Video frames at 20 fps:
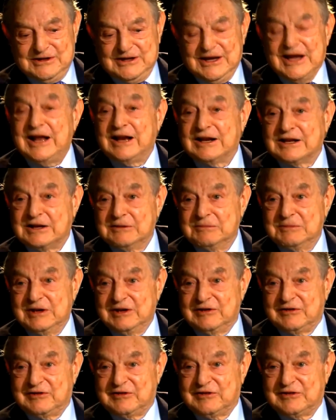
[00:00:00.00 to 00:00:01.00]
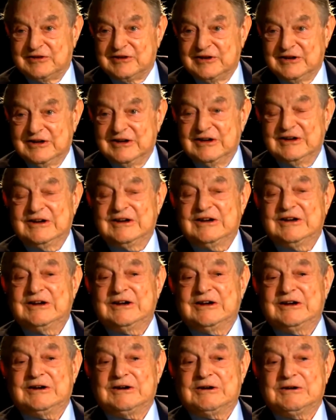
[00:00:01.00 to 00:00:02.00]
alchemists
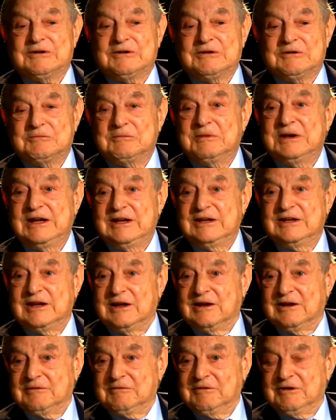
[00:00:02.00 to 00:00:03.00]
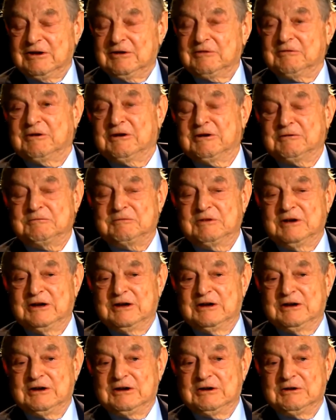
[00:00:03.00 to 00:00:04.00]
made
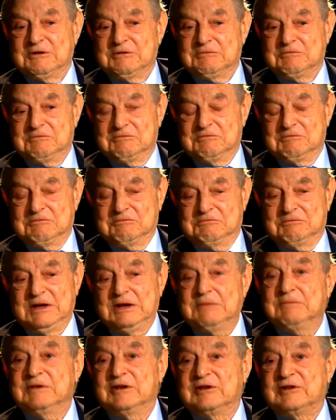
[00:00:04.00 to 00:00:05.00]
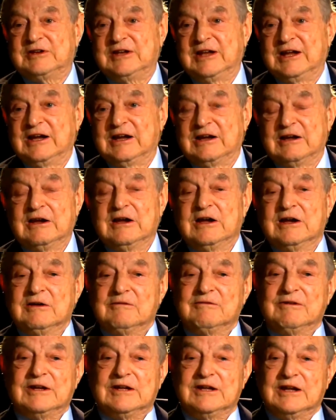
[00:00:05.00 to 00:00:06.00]
a big mistake
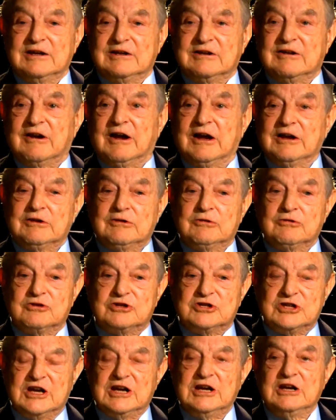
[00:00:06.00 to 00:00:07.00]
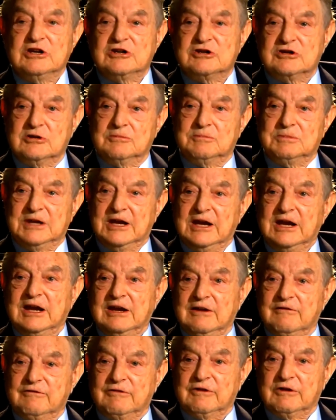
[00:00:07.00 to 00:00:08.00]
when they tried to change the
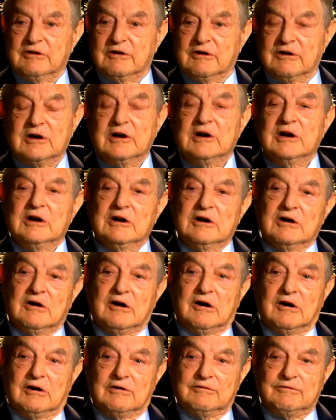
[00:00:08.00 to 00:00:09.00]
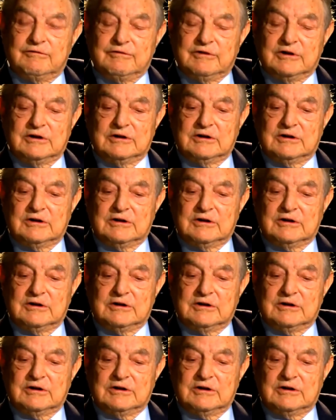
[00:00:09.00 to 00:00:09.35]
behavior of